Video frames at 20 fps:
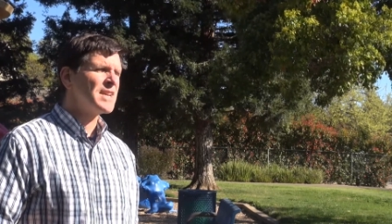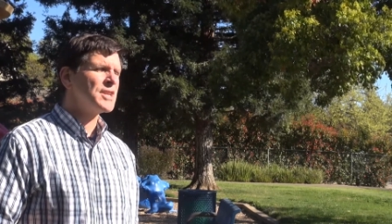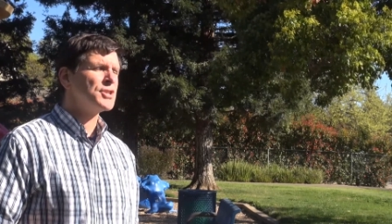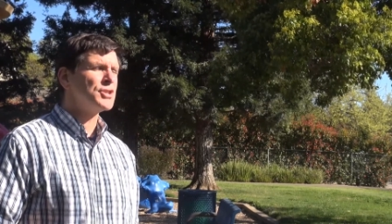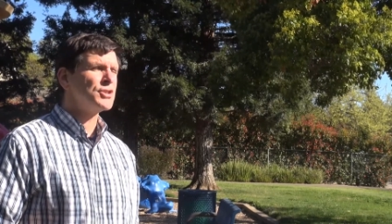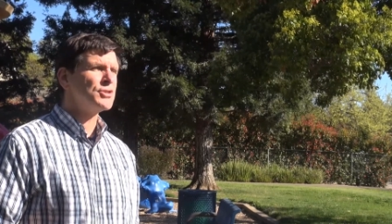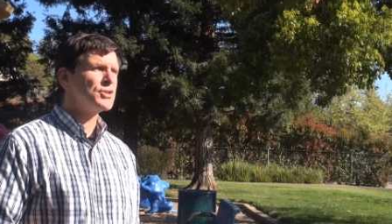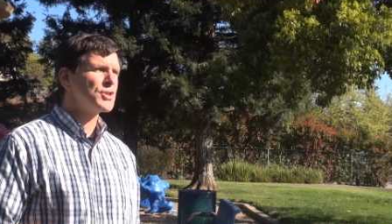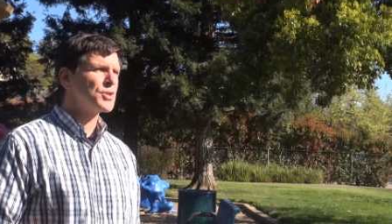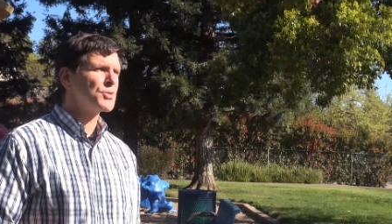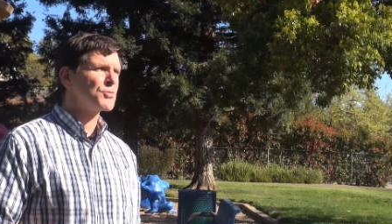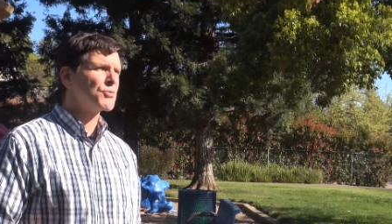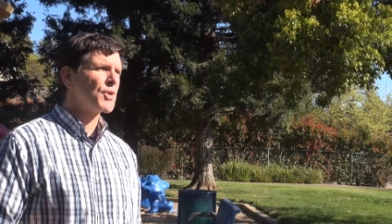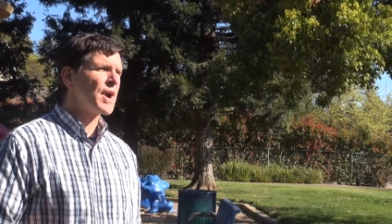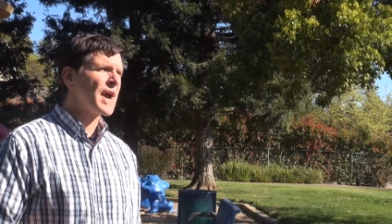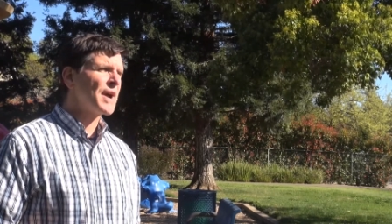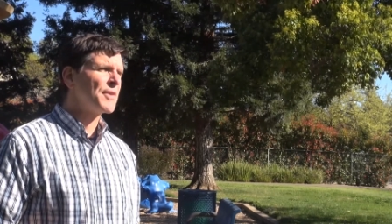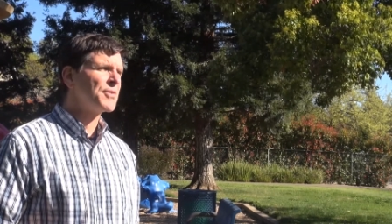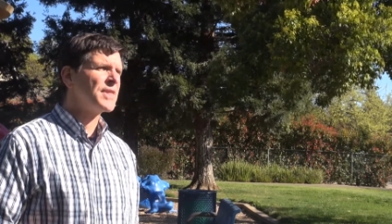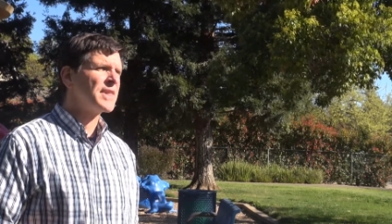It's used
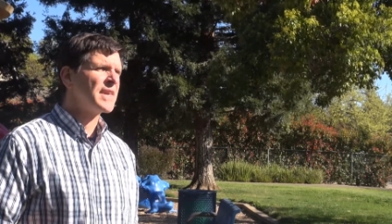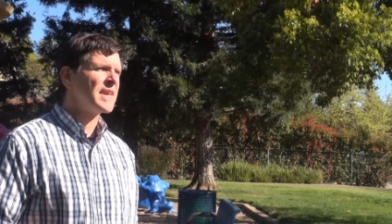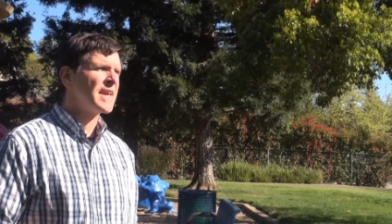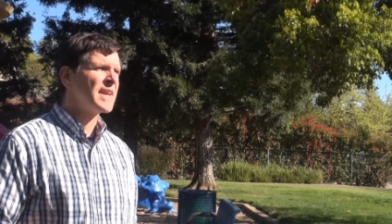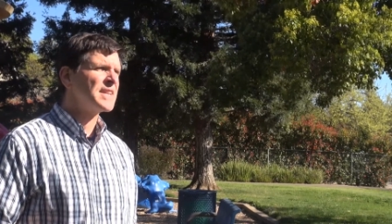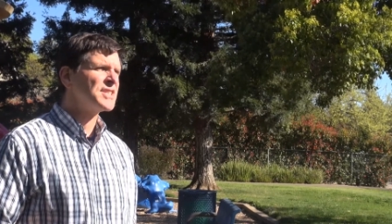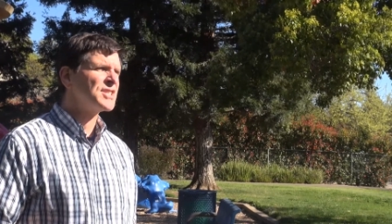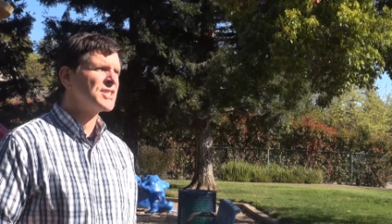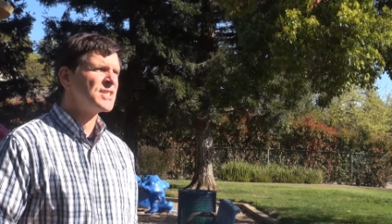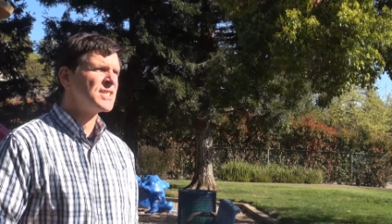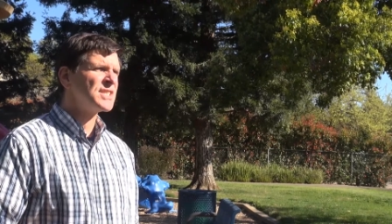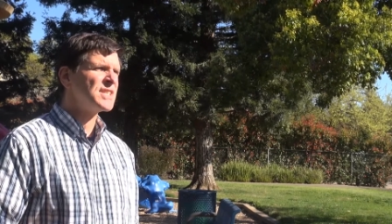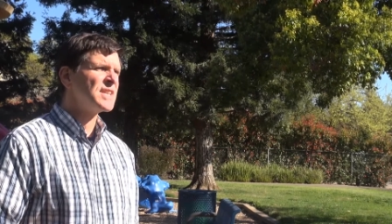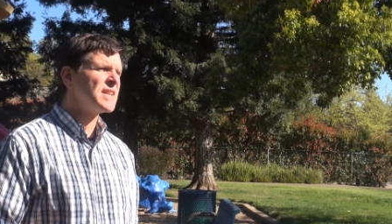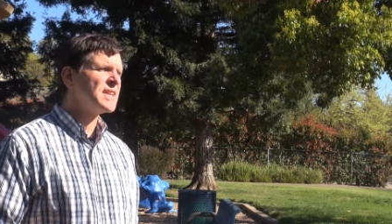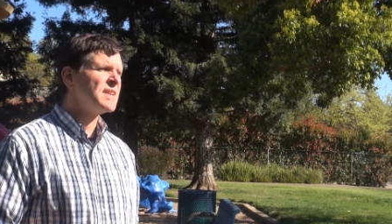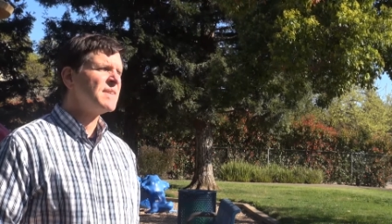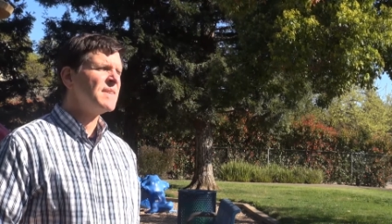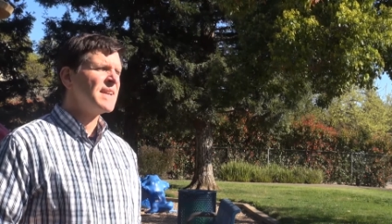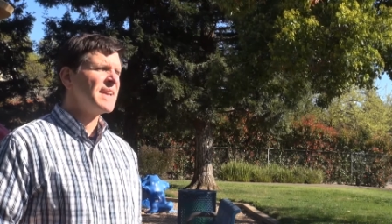throughout the
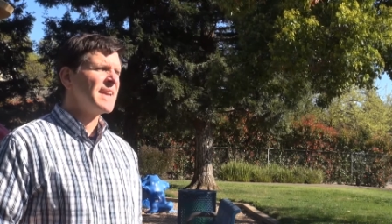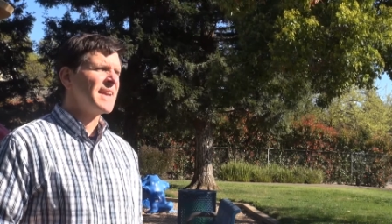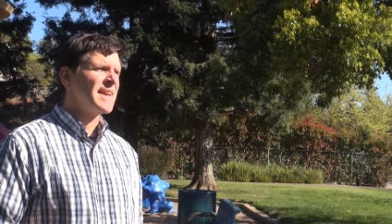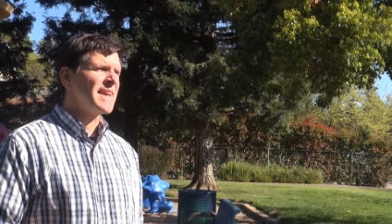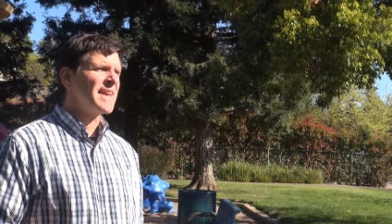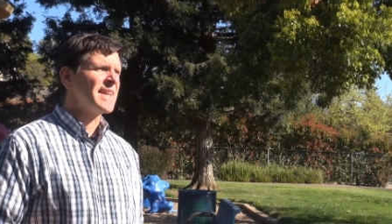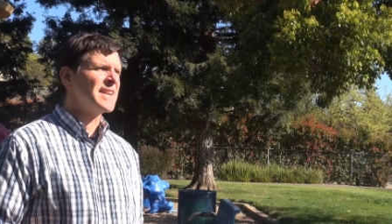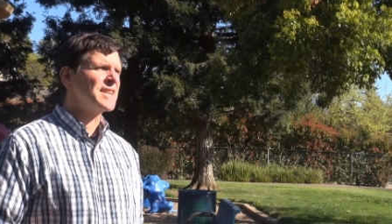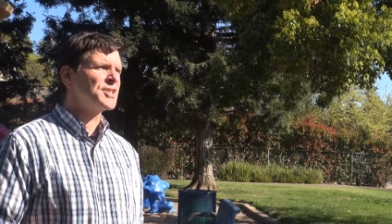agency and